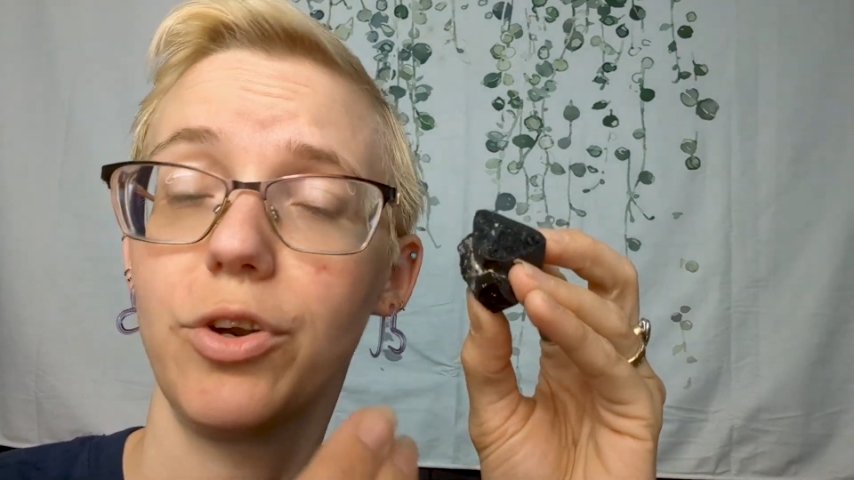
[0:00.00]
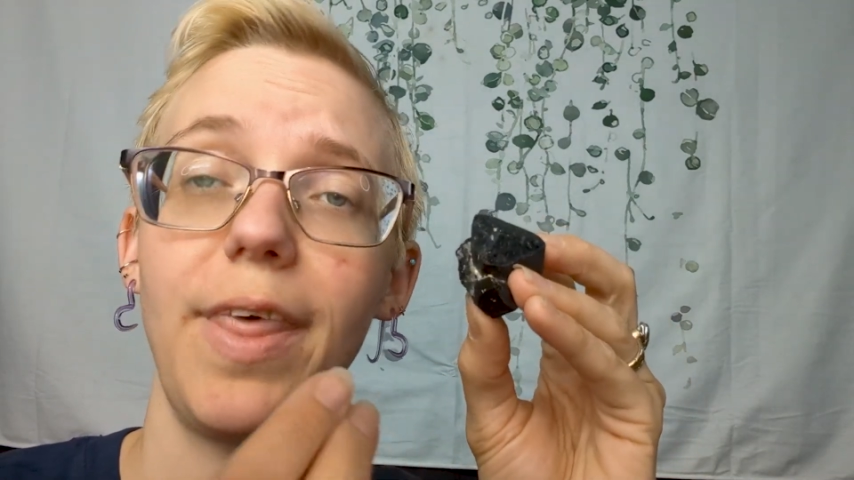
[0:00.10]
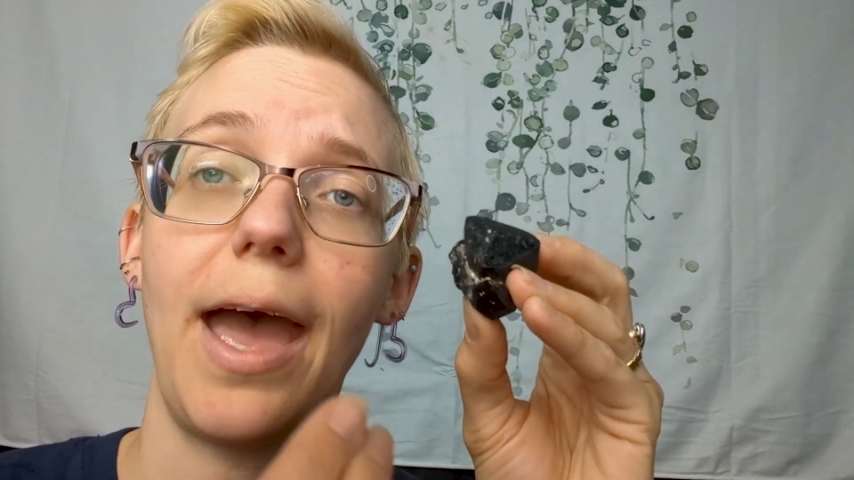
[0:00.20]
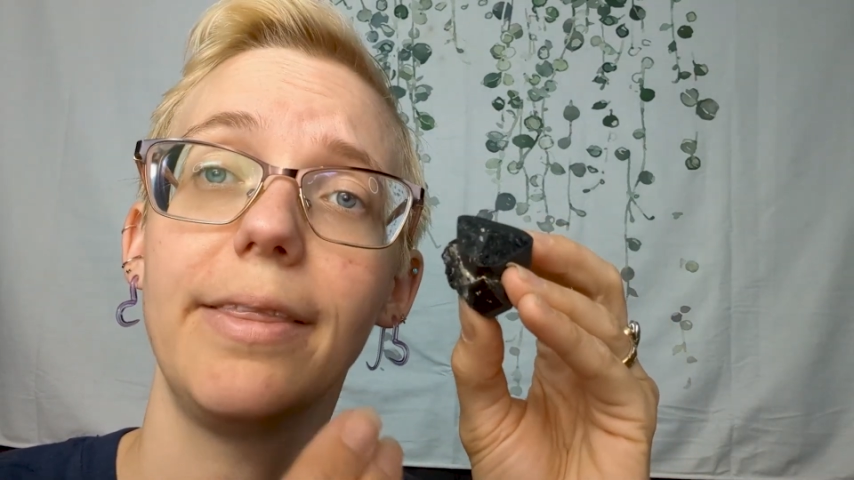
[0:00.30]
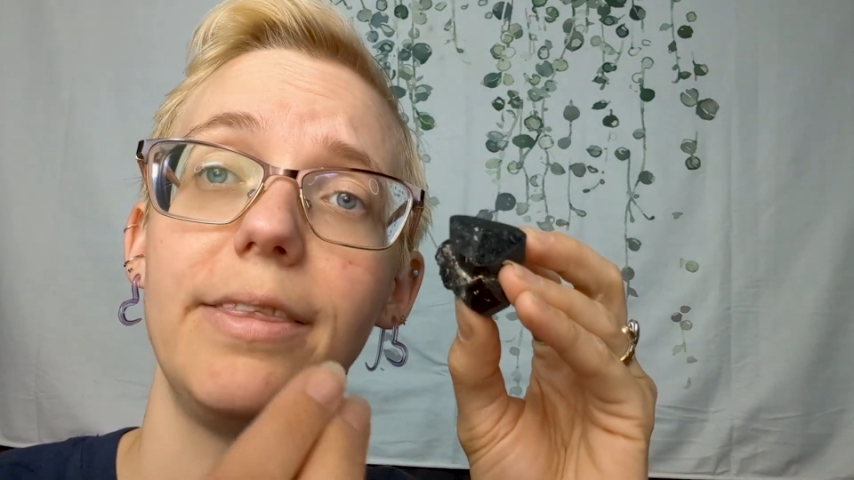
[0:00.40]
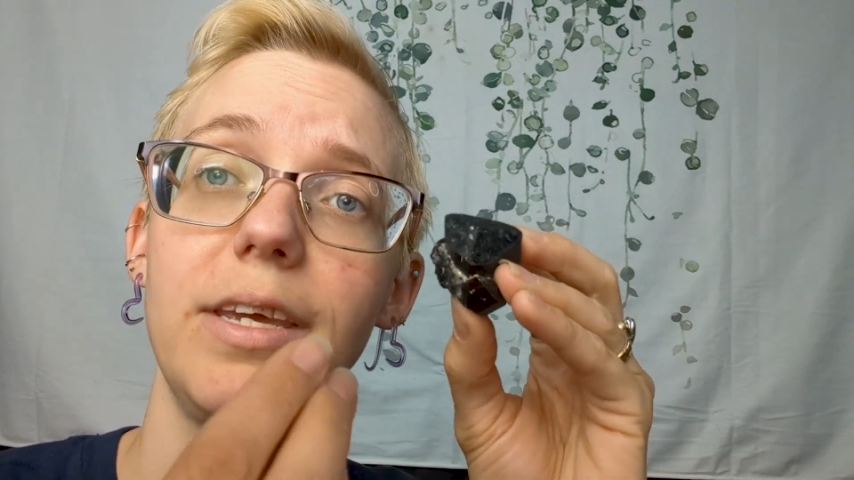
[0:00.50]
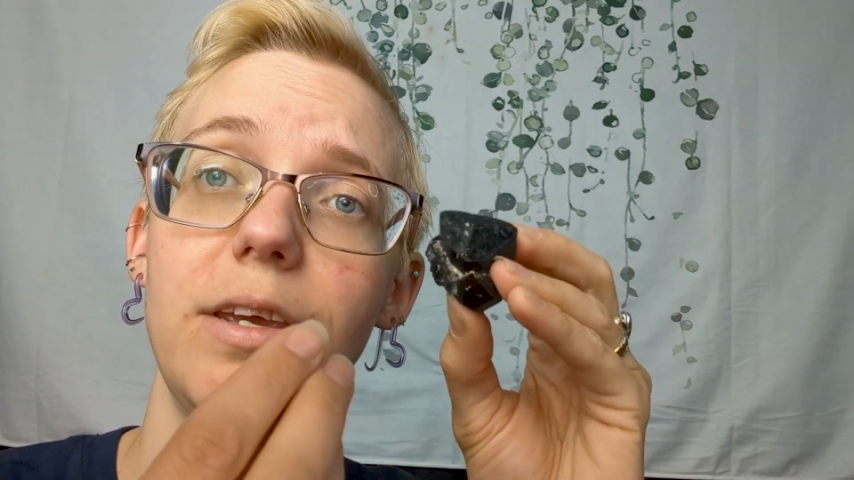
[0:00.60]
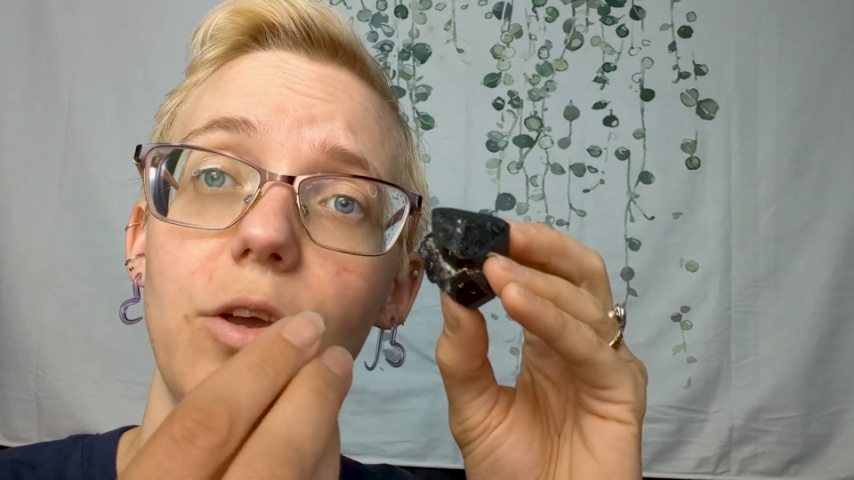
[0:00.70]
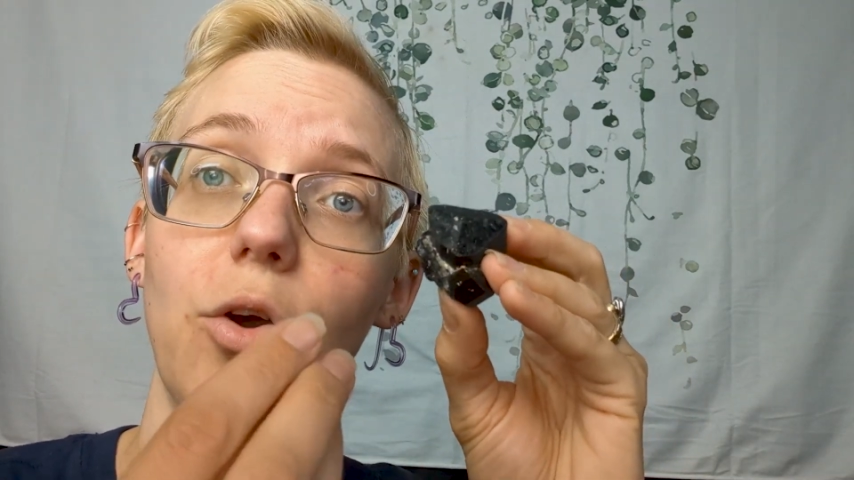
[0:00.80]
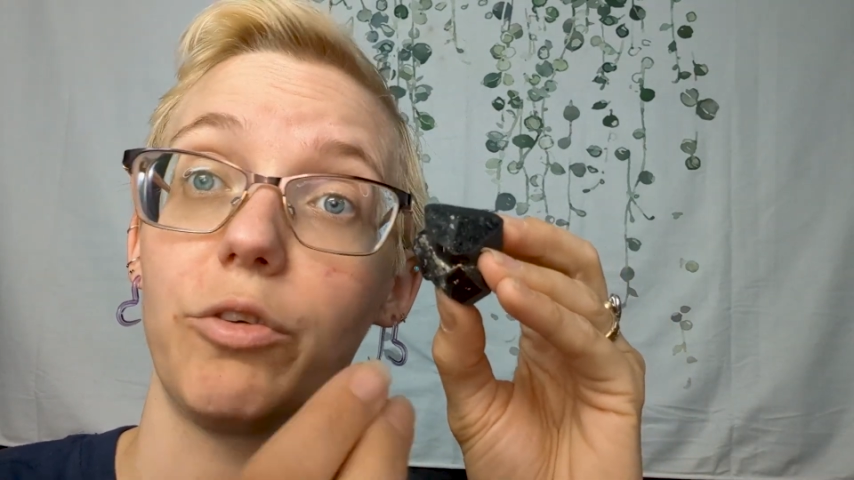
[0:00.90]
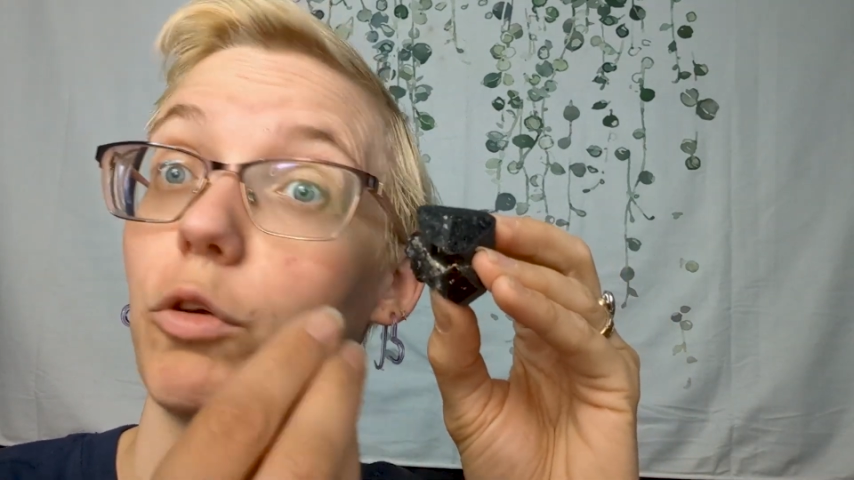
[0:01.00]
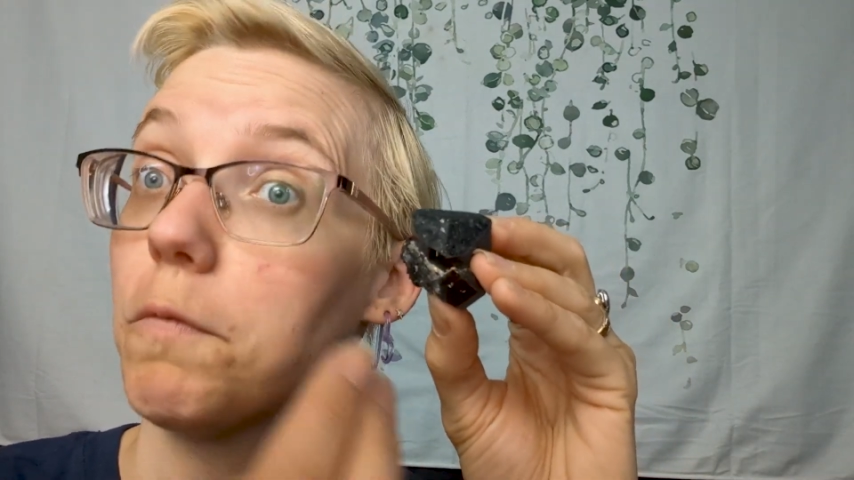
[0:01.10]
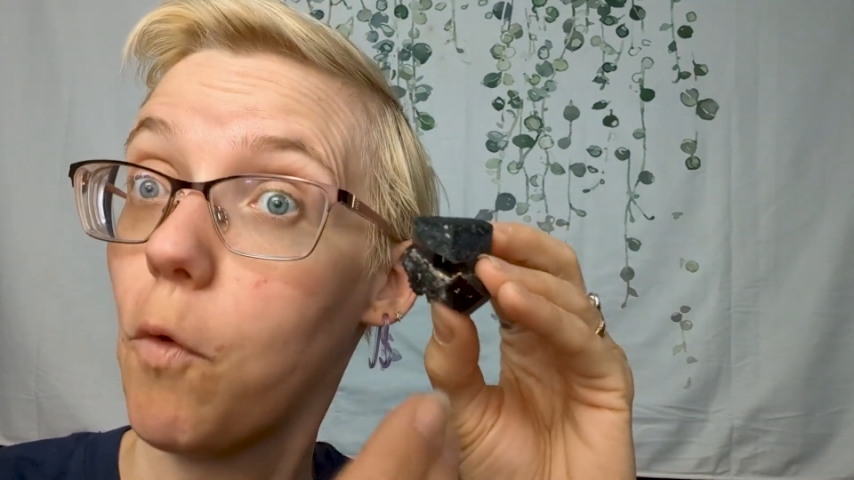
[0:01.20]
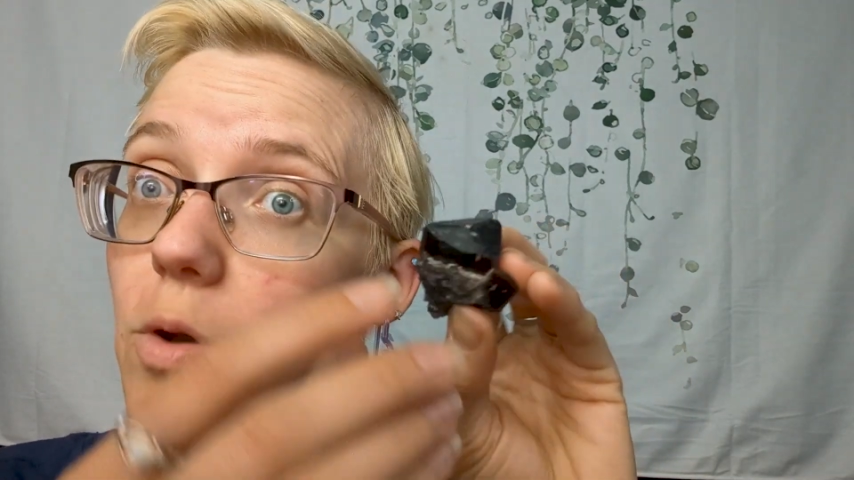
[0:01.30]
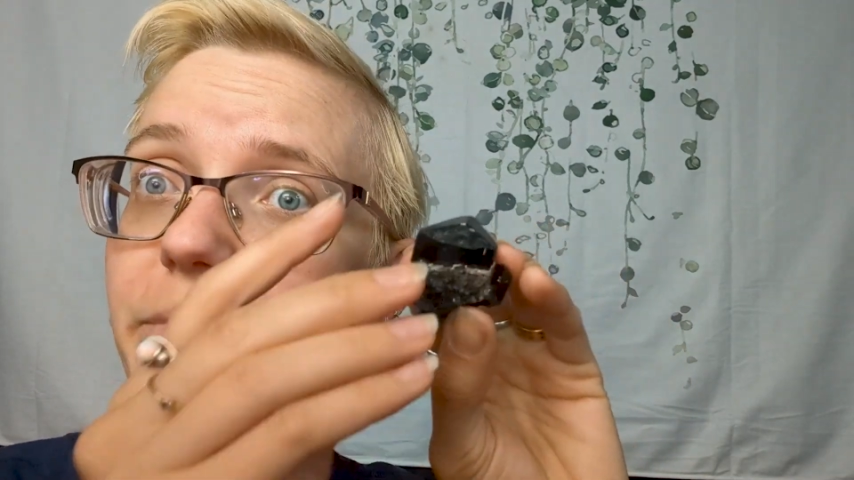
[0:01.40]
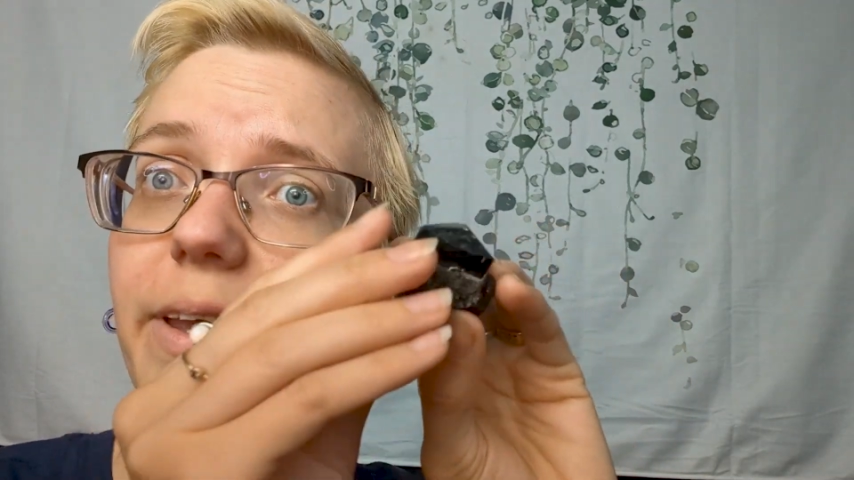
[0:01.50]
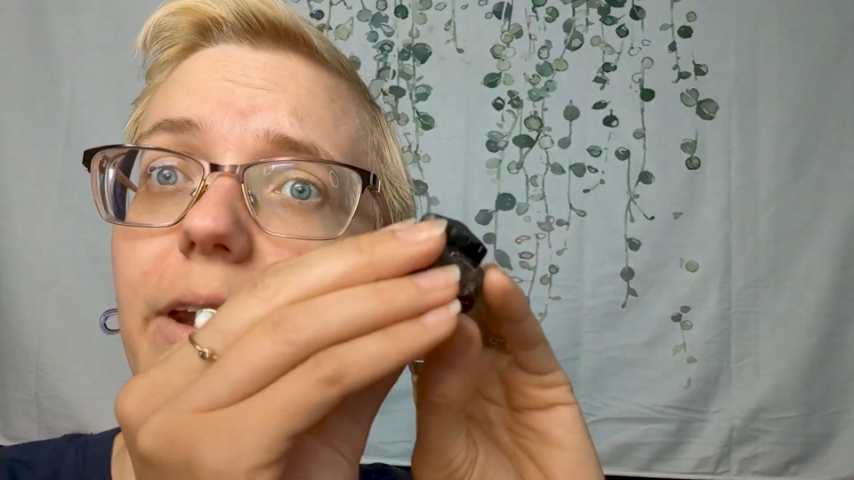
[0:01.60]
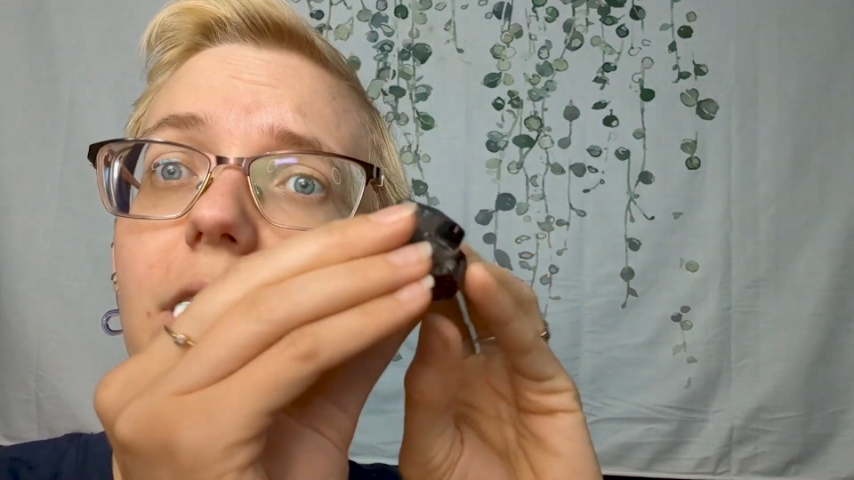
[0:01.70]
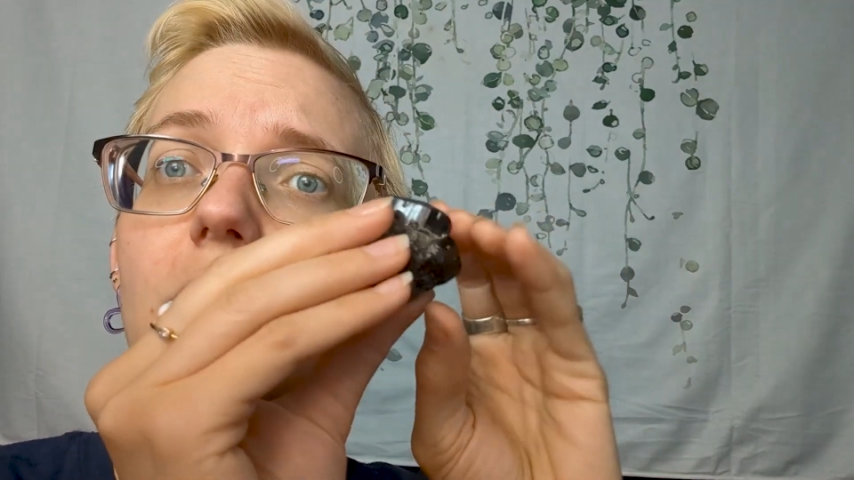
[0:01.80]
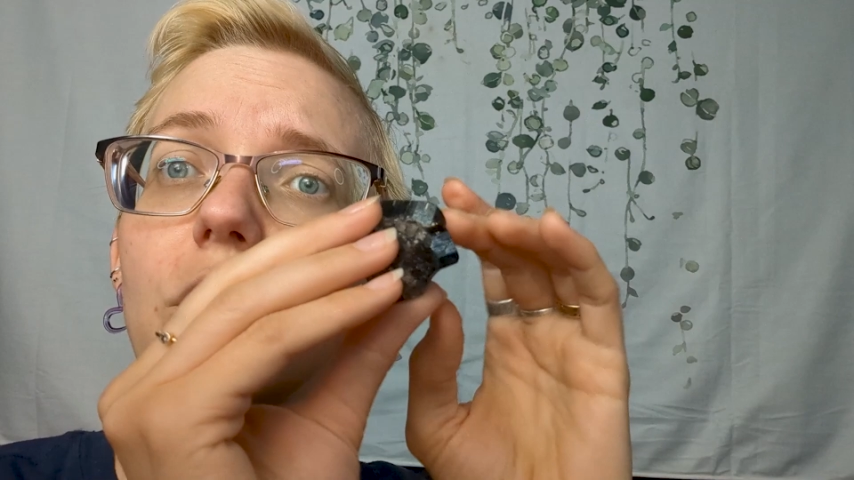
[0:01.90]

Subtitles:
that the crystal forms in.